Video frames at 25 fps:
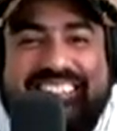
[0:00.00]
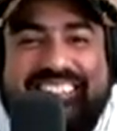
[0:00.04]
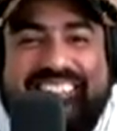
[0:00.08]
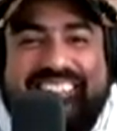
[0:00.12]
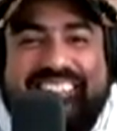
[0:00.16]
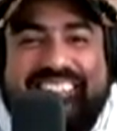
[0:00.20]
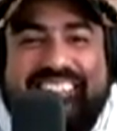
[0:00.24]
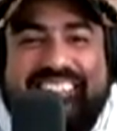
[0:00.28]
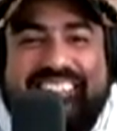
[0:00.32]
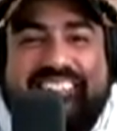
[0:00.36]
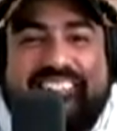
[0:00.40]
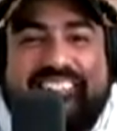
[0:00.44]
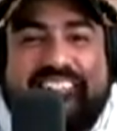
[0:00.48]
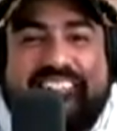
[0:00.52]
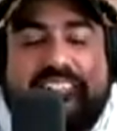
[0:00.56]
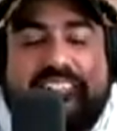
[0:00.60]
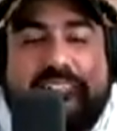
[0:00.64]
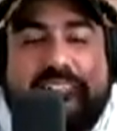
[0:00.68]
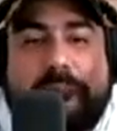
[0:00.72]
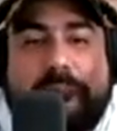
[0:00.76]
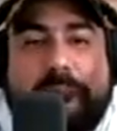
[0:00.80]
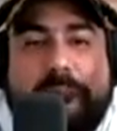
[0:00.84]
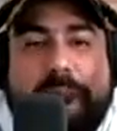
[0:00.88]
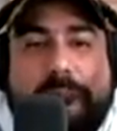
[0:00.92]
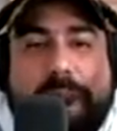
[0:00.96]

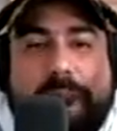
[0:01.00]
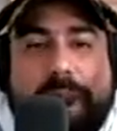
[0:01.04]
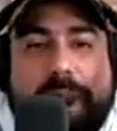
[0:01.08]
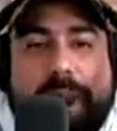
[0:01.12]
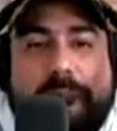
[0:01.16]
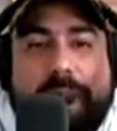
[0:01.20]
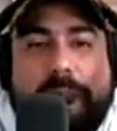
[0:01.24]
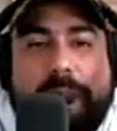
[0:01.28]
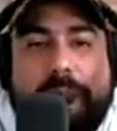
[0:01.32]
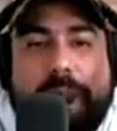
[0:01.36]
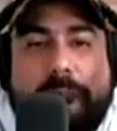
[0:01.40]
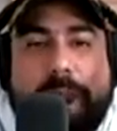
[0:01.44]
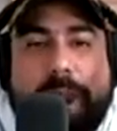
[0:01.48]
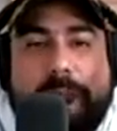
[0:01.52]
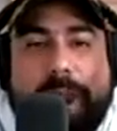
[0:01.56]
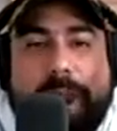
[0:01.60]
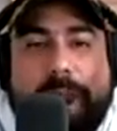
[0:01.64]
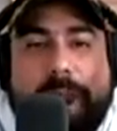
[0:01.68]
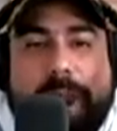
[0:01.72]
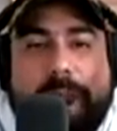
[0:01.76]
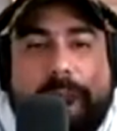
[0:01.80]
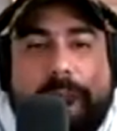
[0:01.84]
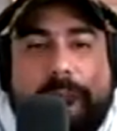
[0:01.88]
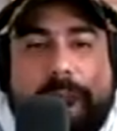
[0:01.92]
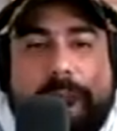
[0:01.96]

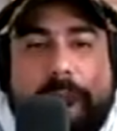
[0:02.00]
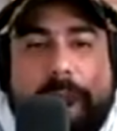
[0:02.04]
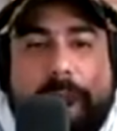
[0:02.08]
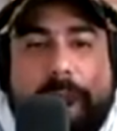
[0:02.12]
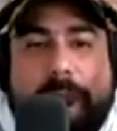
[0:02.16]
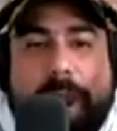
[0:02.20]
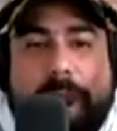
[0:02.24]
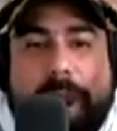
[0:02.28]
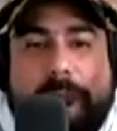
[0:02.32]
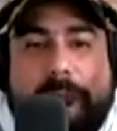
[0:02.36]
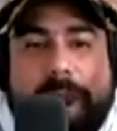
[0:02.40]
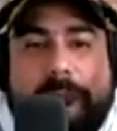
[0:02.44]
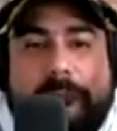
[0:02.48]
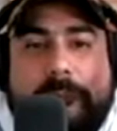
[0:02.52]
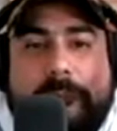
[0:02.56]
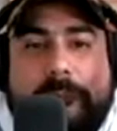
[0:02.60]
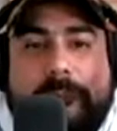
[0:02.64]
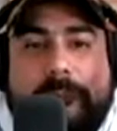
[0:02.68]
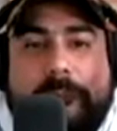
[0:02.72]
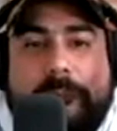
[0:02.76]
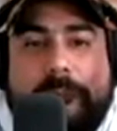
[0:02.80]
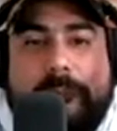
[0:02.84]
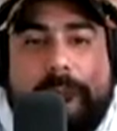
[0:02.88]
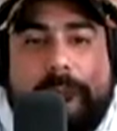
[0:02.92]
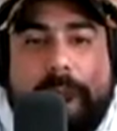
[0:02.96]

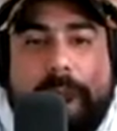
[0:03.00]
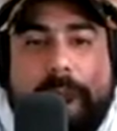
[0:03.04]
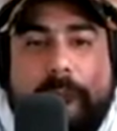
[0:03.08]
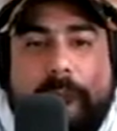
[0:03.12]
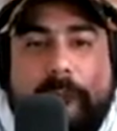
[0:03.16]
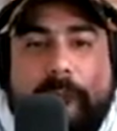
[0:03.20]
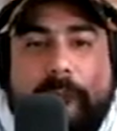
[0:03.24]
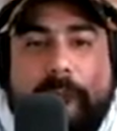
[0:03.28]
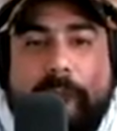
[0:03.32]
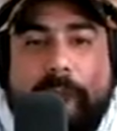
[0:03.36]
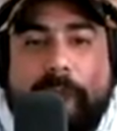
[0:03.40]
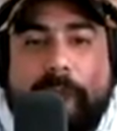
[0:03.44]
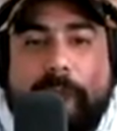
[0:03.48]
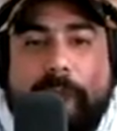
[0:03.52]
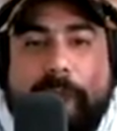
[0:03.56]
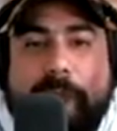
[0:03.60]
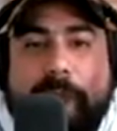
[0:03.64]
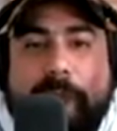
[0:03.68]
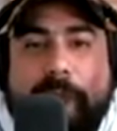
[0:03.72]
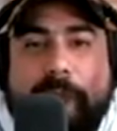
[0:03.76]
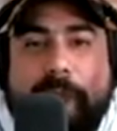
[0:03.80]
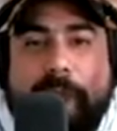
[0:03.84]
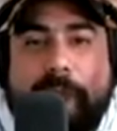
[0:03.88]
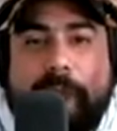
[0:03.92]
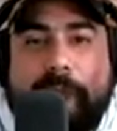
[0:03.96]

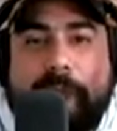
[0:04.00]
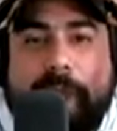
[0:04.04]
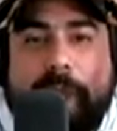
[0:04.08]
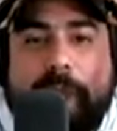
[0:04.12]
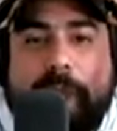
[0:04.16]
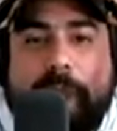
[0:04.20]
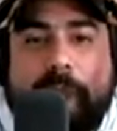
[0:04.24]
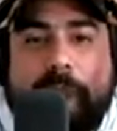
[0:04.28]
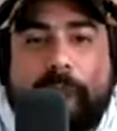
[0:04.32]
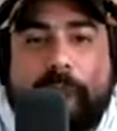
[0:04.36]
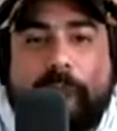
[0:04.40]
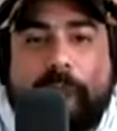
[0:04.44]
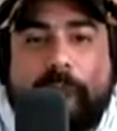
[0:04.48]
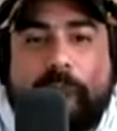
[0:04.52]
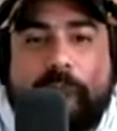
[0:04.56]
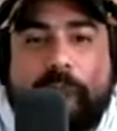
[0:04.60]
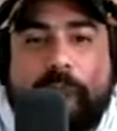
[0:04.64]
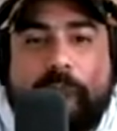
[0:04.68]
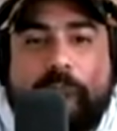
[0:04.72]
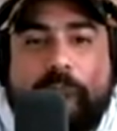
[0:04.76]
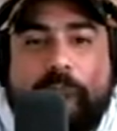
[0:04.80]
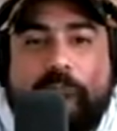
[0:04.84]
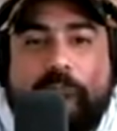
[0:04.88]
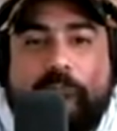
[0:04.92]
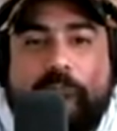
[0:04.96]

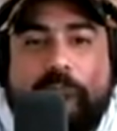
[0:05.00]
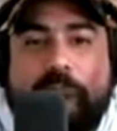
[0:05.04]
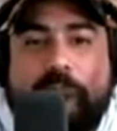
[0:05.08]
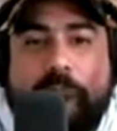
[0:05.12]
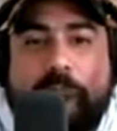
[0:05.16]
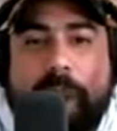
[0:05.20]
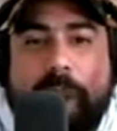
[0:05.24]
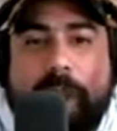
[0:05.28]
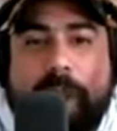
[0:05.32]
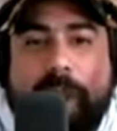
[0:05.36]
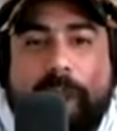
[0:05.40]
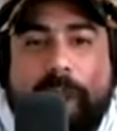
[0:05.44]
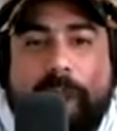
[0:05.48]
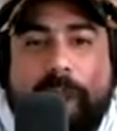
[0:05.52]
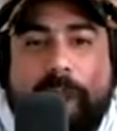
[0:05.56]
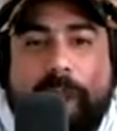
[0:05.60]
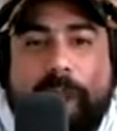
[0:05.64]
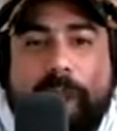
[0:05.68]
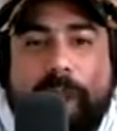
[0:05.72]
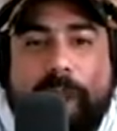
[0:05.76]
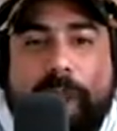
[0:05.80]
(not speaking)